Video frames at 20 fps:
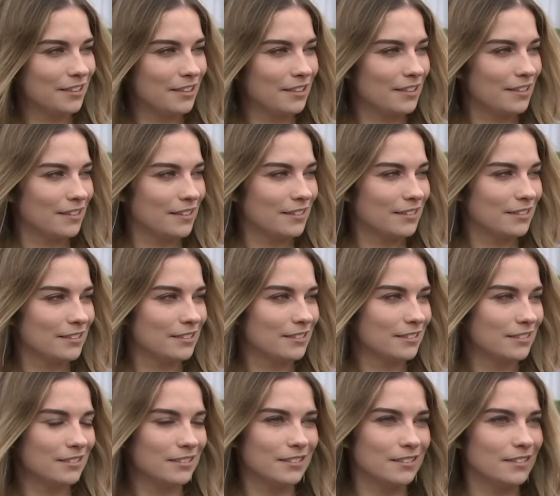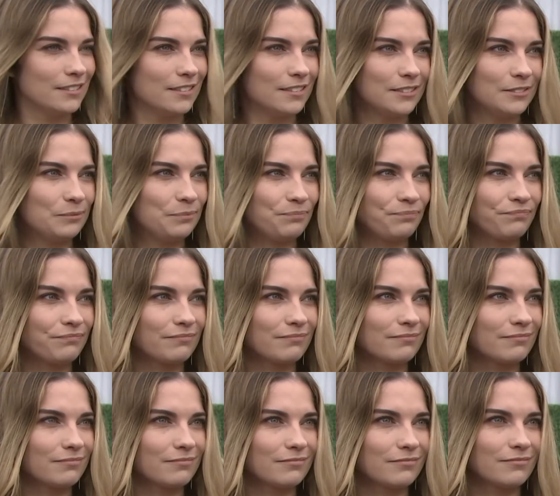
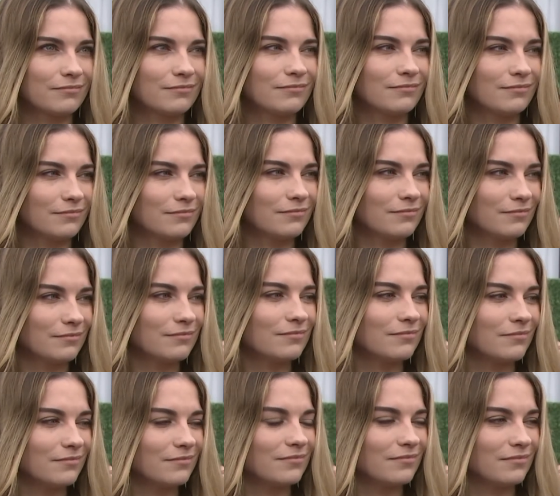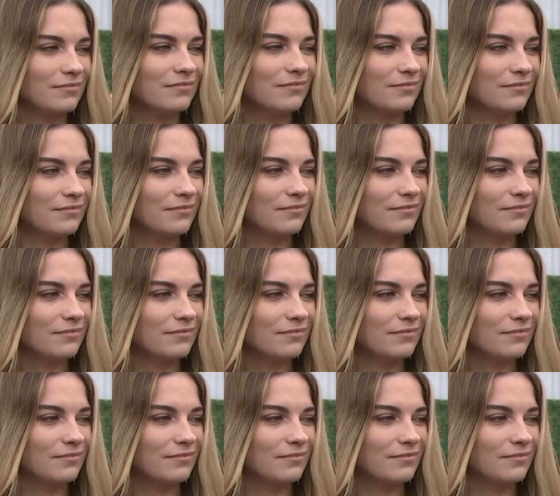No words are spoken by the person on screen.